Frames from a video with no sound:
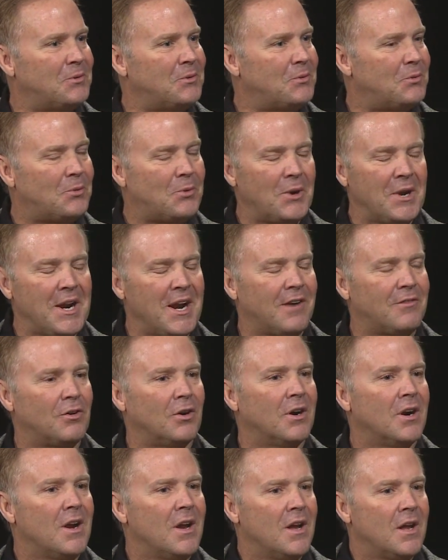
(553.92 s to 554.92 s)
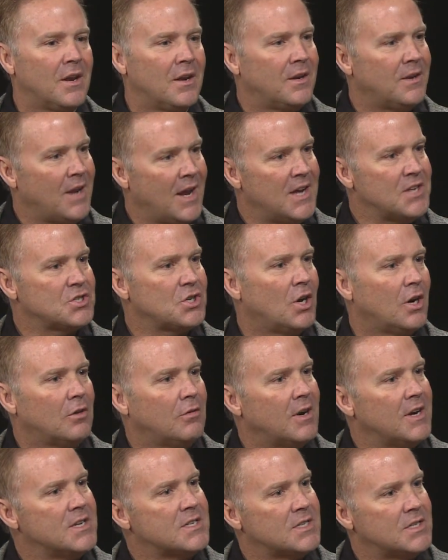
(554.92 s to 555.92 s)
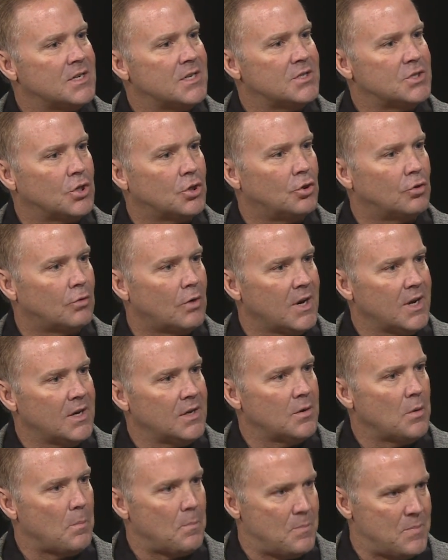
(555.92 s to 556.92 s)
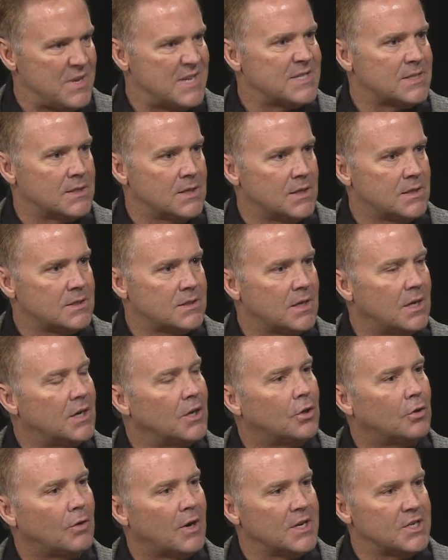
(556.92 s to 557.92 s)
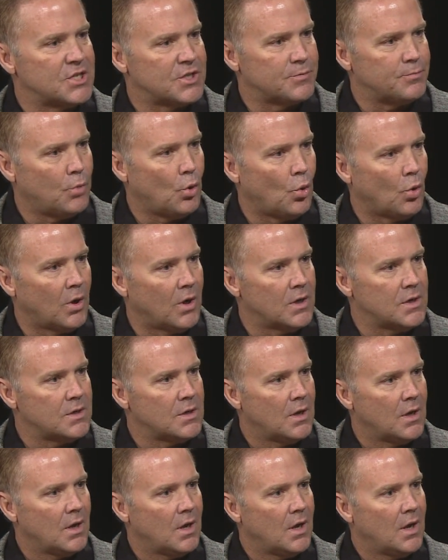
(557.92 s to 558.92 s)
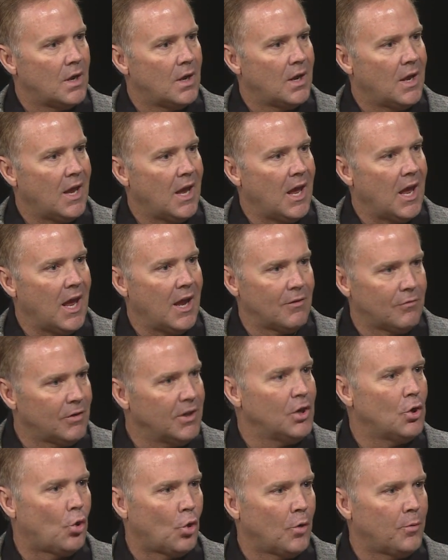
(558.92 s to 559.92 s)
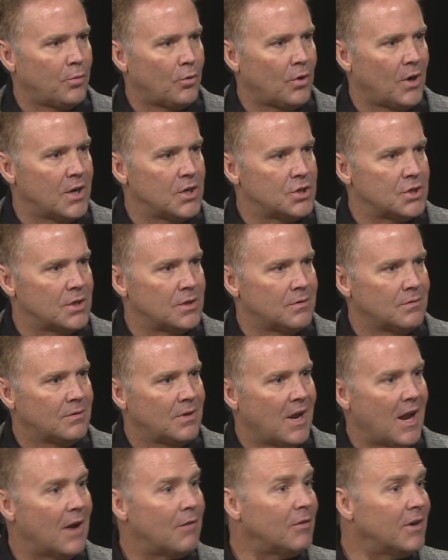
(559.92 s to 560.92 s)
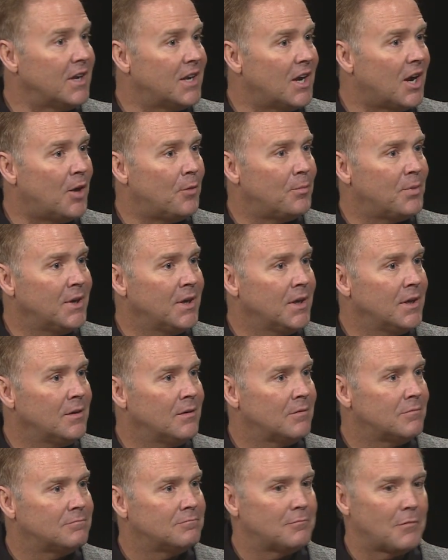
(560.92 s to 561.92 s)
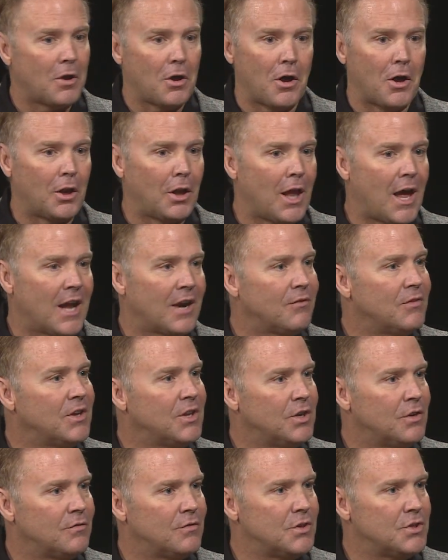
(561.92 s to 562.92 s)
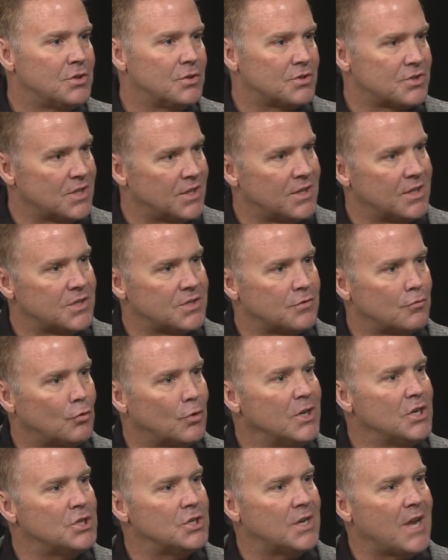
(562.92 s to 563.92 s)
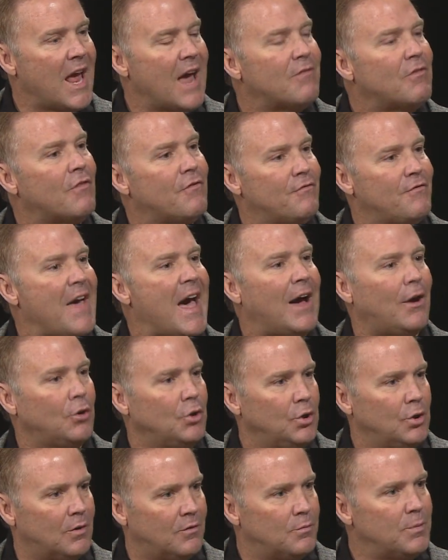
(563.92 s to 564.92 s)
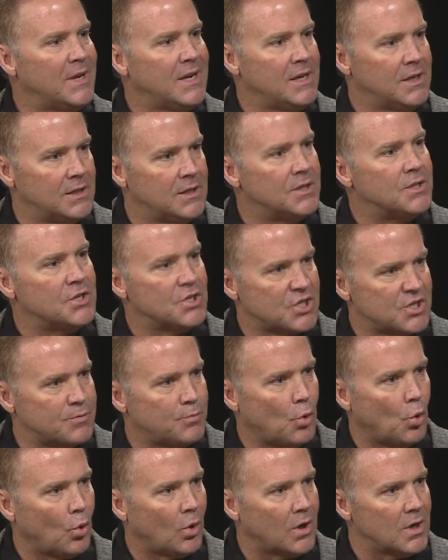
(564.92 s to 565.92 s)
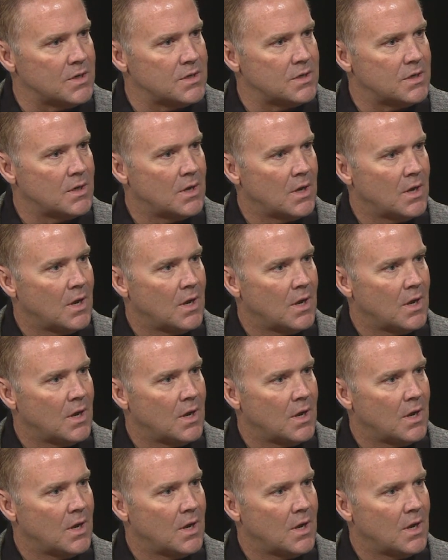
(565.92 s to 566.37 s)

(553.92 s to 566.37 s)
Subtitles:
whatever. NASCAR racing is a great business and a great sport. Every corporation, every company, a lot of individuals in this region have a value of being in the sport.